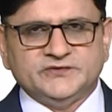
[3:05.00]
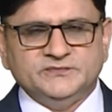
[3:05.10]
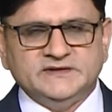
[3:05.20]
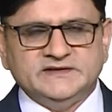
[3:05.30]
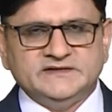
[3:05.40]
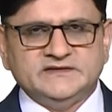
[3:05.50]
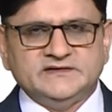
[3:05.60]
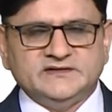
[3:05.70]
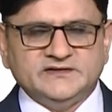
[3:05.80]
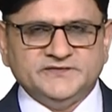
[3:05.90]
comments
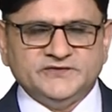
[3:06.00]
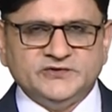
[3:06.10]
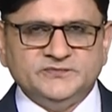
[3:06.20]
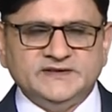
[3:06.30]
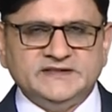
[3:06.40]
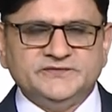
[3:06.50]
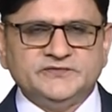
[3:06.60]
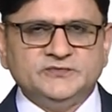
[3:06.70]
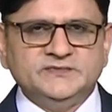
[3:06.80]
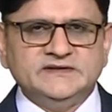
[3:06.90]
the
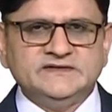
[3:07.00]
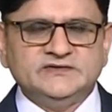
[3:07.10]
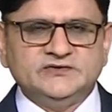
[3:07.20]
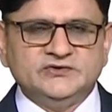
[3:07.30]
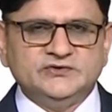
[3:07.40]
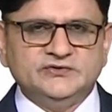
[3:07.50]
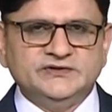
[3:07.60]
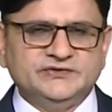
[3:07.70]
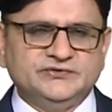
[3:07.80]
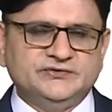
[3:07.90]
formative comments not
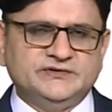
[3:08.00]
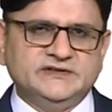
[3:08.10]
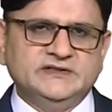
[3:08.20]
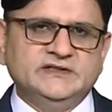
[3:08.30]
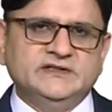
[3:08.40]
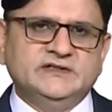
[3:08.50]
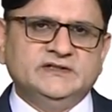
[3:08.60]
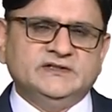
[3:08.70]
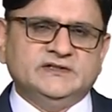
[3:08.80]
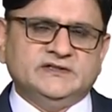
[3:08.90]
only should
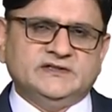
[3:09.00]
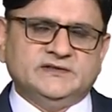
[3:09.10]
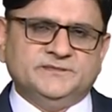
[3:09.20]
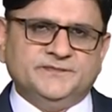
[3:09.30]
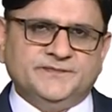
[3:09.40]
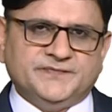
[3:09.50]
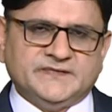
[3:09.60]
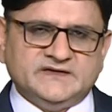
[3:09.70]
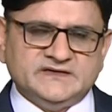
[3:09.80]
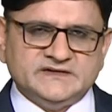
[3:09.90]
um,
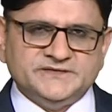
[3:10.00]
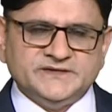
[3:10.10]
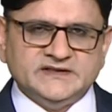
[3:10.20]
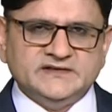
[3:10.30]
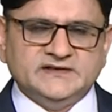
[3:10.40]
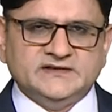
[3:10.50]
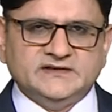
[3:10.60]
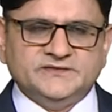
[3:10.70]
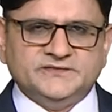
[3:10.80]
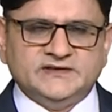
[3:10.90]
justify the
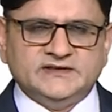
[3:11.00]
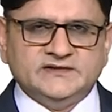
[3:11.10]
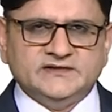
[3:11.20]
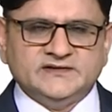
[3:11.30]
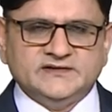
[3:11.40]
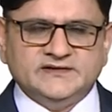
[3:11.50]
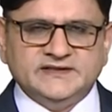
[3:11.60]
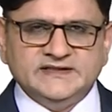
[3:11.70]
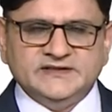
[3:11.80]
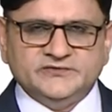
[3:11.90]
award, uh,
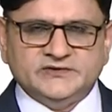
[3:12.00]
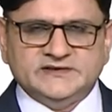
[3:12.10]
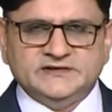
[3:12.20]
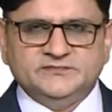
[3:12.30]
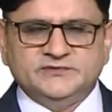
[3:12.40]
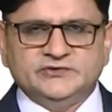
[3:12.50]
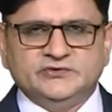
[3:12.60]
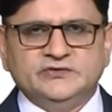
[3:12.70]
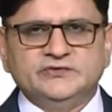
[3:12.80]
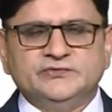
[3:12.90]
grade awarded but
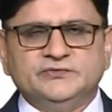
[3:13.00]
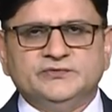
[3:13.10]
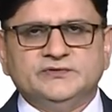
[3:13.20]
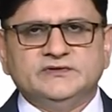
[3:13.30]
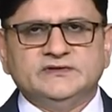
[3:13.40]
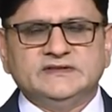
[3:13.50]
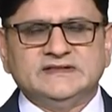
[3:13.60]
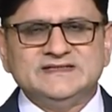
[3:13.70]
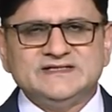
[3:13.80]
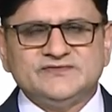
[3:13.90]
also
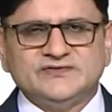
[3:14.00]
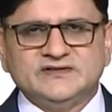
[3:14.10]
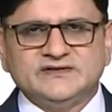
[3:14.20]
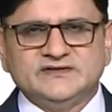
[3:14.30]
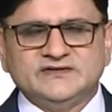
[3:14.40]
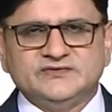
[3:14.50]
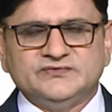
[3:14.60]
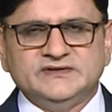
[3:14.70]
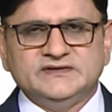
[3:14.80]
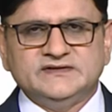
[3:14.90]
construct the
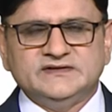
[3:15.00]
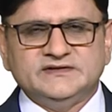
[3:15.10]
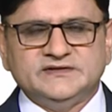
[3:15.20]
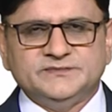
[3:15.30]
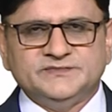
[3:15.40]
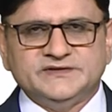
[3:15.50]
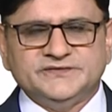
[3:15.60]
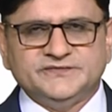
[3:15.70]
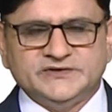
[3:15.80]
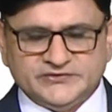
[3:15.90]
students in terms
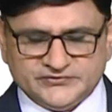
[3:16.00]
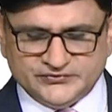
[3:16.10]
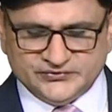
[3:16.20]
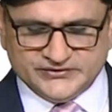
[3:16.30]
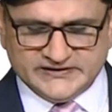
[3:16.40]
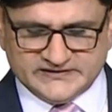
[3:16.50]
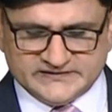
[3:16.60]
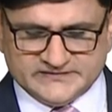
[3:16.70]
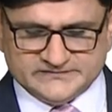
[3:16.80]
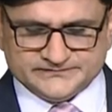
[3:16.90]
of what to do
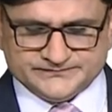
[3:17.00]
next